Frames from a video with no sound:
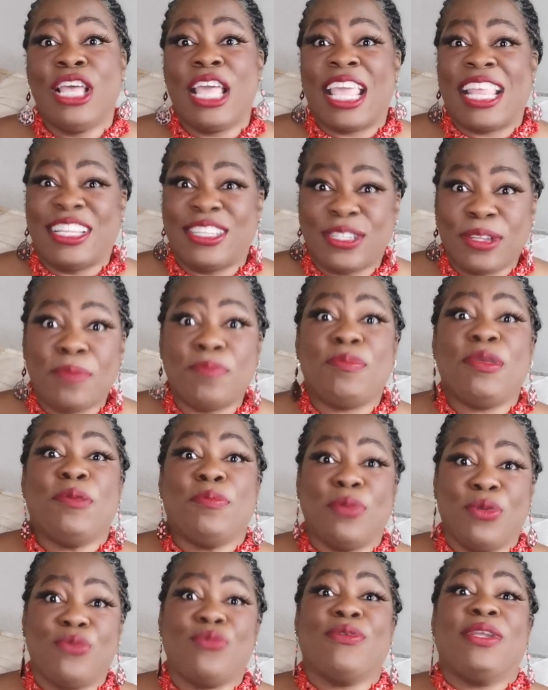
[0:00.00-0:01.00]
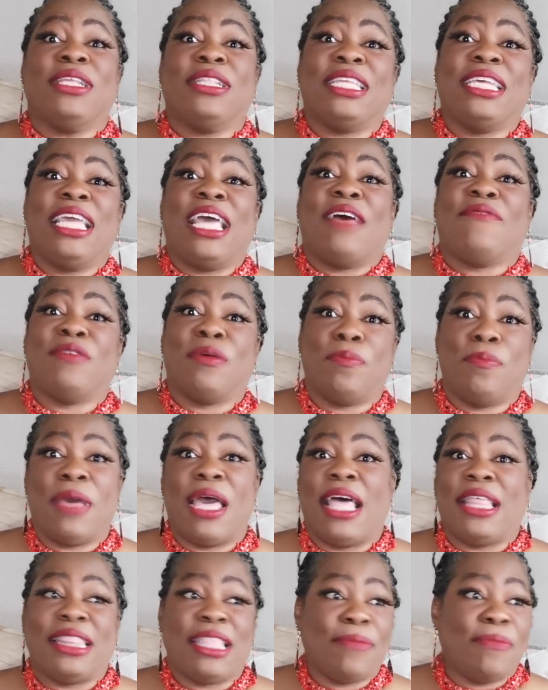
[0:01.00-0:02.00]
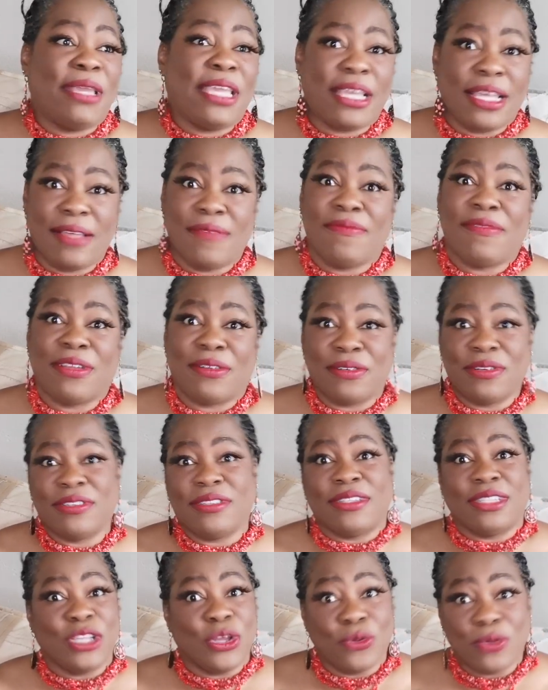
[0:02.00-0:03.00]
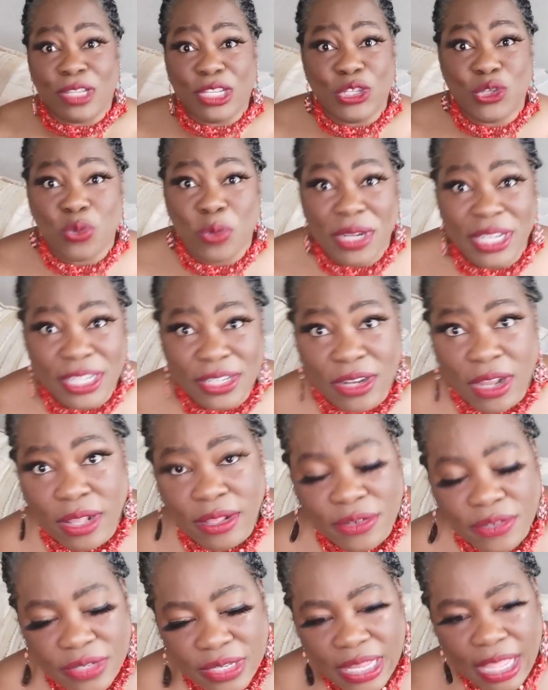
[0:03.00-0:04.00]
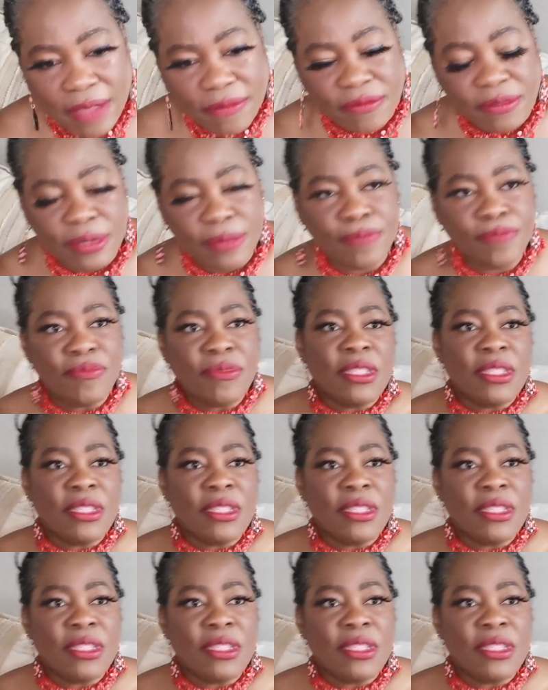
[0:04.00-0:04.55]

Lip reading: And some people really have it bad. They may come there and see only $20 left.